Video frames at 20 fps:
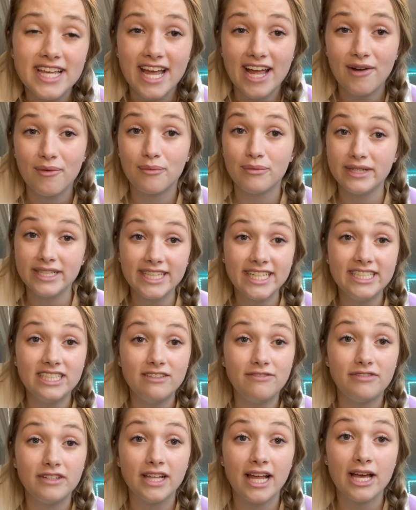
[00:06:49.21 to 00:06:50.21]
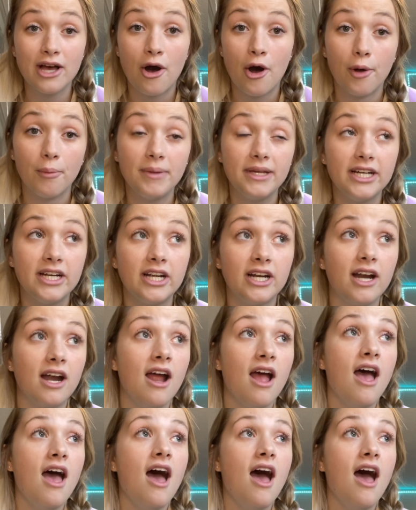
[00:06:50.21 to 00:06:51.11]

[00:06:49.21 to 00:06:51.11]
it really did feel like home here.